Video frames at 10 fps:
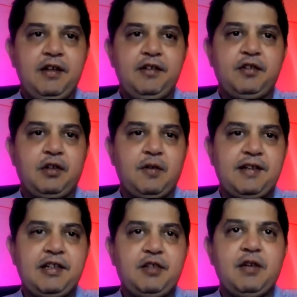So
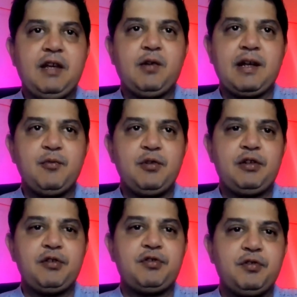towards it today, what I'm going
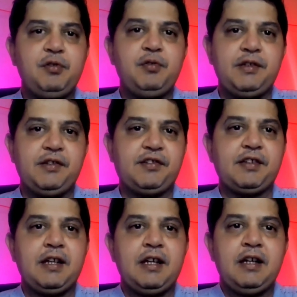to show you is,
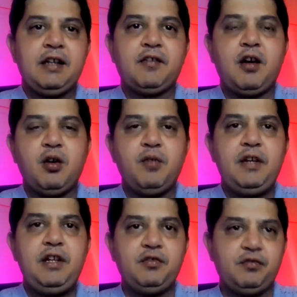so how do
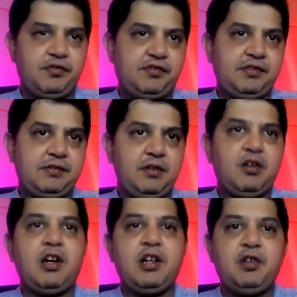we use
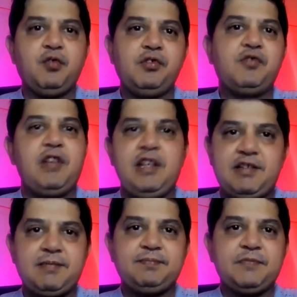cartoons to
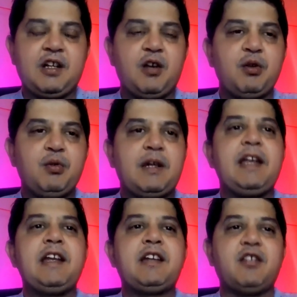teach, or how do you
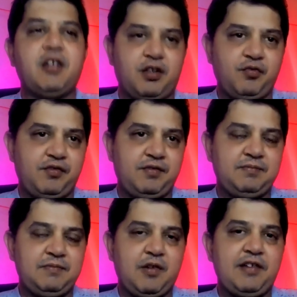create cartoons?
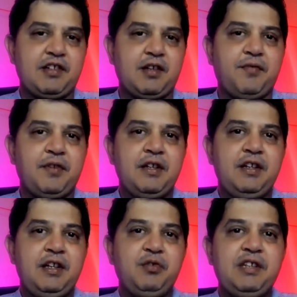Okay, instead of
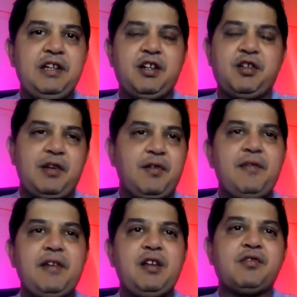using cartoons,
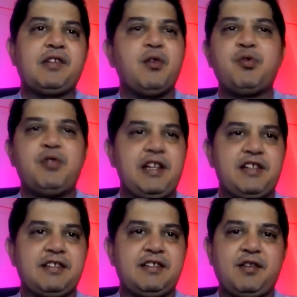everyone knows how to
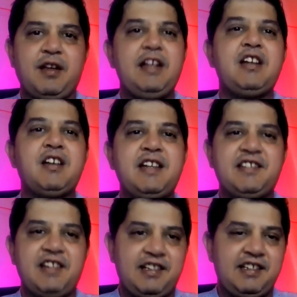teach, so I need not
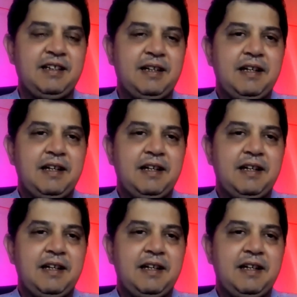teach anything.